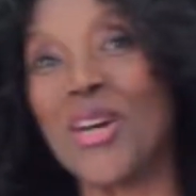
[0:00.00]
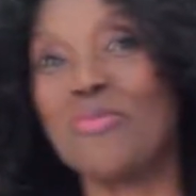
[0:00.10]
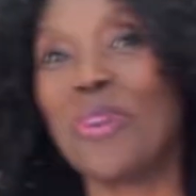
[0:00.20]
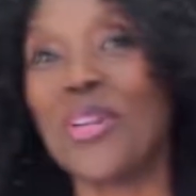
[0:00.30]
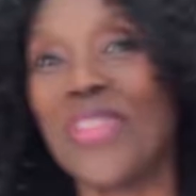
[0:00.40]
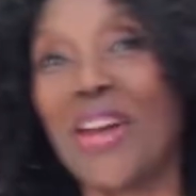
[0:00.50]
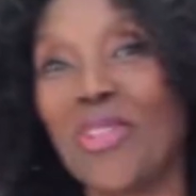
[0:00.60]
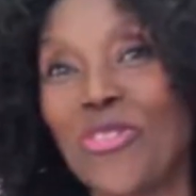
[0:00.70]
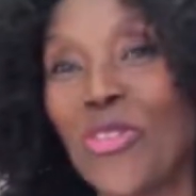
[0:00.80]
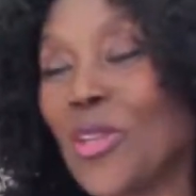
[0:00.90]
but that
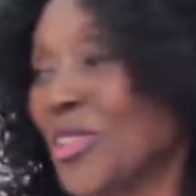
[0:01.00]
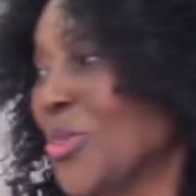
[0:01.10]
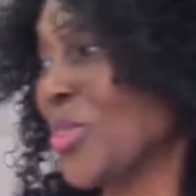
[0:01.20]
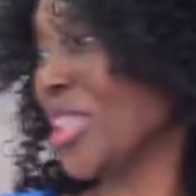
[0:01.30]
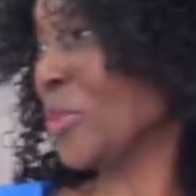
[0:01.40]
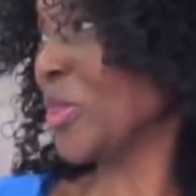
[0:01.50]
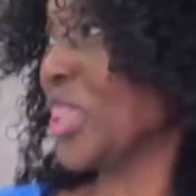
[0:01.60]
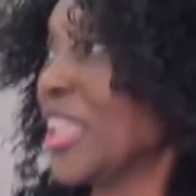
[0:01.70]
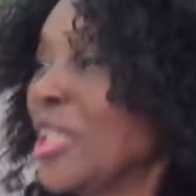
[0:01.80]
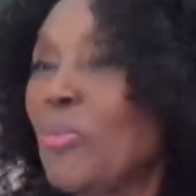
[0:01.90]
refers to this
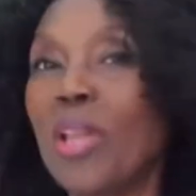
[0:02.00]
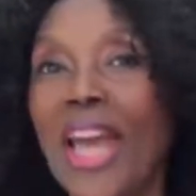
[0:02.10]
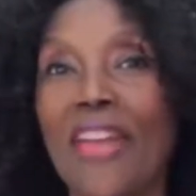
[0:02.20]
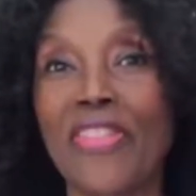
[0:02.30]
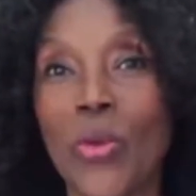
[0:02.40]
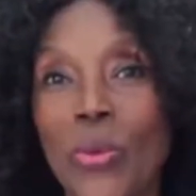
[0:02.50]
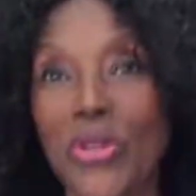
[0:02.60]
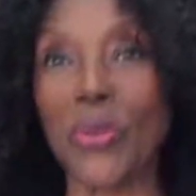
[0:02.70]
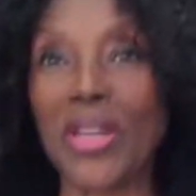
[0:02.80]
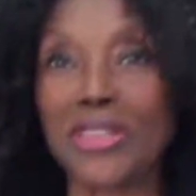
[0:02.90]
particular plant that we're
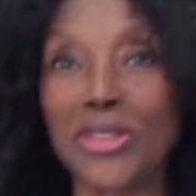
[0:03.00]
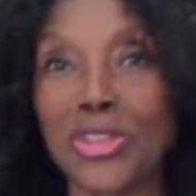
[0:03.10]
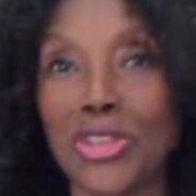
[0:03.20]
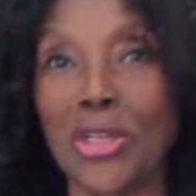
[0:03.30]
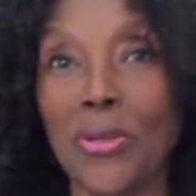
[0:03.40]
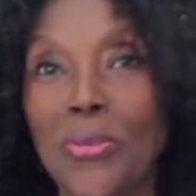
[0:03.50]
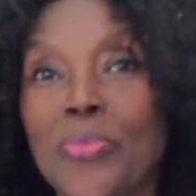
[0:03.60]
going to show